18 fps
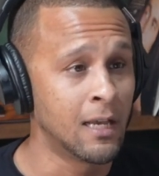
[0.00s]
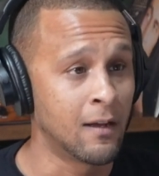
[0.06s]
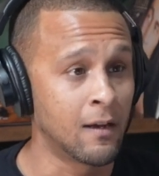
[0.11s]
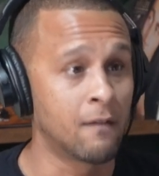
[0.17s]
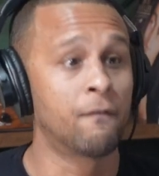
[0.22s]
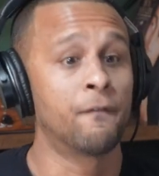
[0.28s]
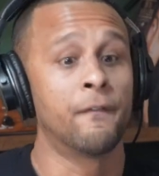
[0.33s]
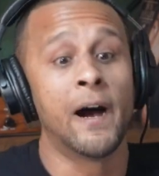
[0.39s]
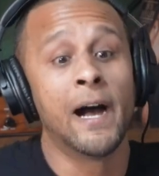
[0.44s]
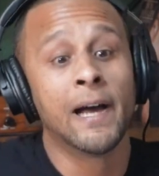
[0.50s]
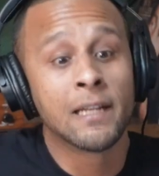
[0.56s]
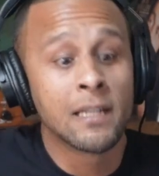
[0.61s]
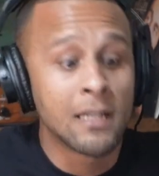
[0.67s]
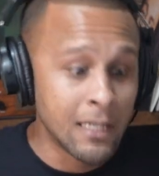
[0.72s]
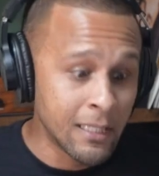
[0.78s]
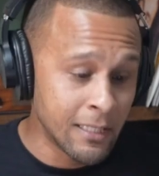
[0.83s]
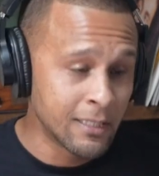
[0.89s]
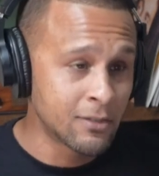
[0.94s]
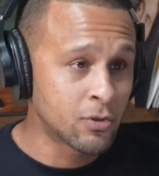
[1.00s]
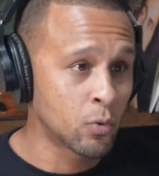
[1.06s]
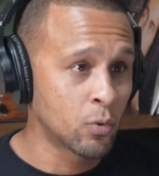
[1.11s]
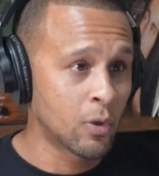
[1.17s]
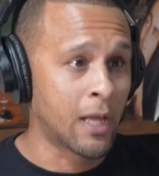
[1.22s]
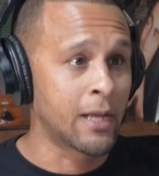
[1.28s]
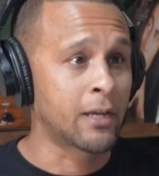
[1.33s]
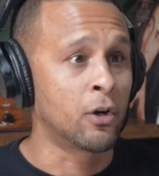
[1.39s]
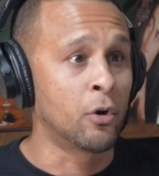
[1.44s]
finally into
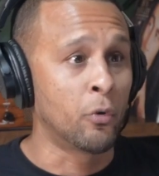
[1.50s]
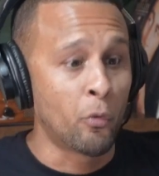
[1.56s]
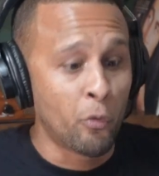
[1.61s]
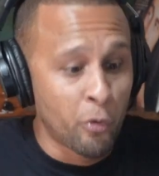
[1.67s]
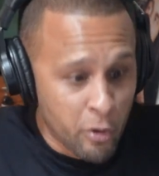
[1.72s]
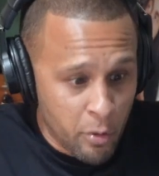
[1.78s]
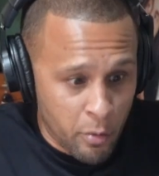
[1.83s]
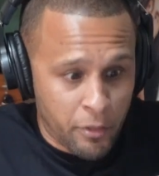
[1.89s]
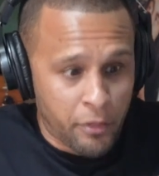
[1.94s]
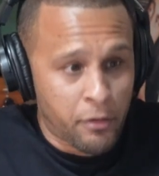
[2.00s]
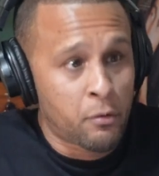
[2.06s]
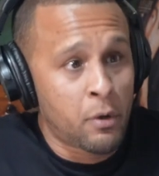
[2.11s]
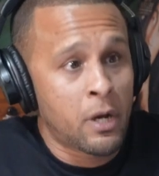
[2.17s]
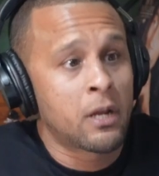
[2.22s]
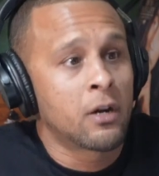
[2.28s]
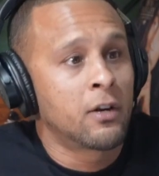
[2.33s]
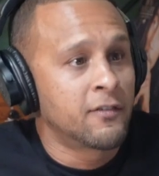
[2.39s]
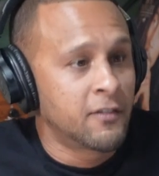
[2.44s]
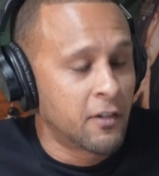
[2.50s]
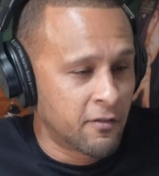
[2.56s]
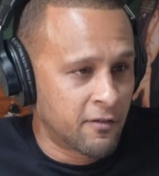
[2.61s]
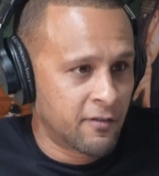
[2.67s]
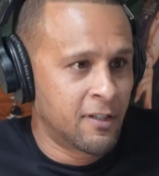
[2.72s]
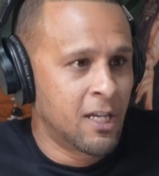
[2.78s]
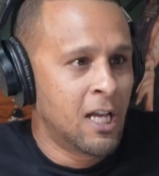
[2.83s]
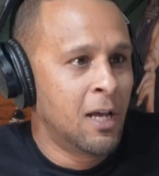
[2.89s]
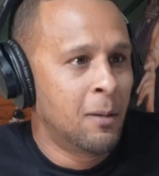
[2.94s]
like a real threat
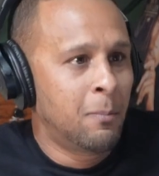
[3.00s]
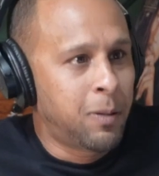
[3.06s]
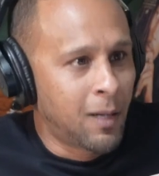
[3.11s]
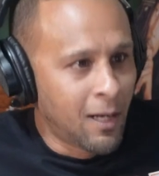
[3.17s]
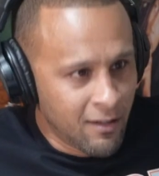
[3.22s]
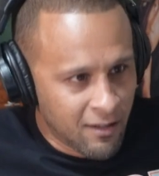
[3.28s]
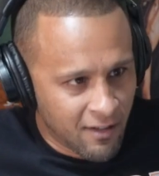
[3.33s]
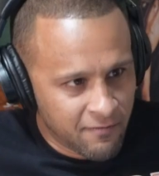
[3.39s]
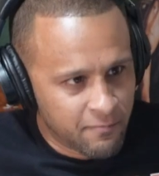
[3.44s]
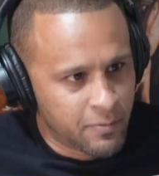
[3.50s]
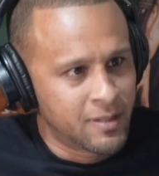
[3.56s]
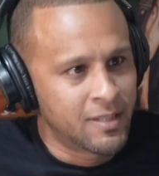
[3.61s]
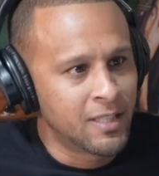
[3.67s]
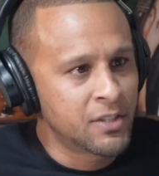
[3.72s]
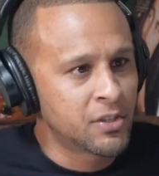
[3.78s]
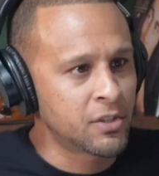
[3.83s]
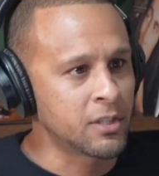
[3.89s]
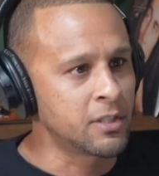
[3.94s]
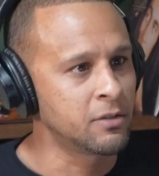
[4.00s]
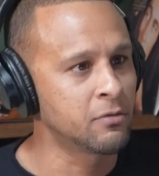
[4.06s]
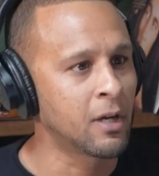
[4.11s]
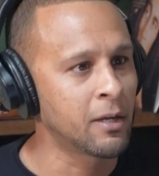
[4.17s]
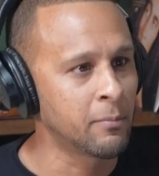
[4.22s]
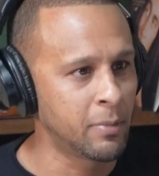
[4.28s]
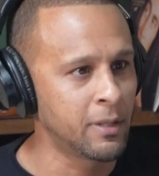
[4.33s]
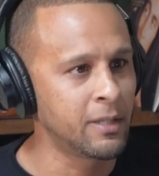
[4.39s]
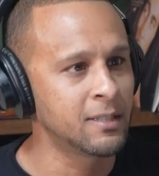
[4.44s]
of playoff positioning,
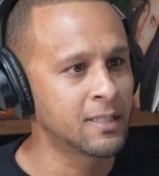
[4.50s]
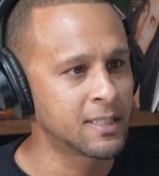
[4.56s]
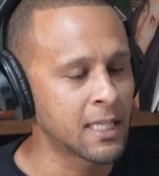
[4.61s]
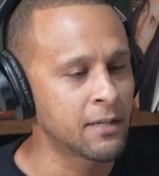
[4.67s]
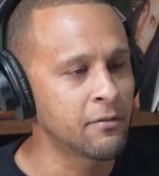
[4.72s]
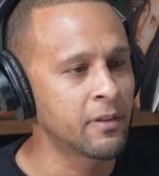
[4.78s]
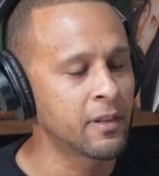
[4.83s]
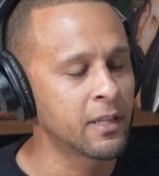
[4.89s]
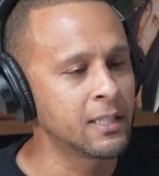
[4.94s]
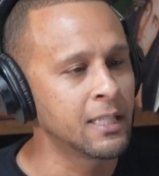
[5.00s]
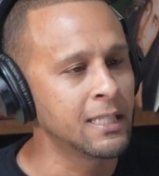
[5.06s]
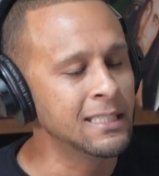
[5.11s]
right? Being seventh in the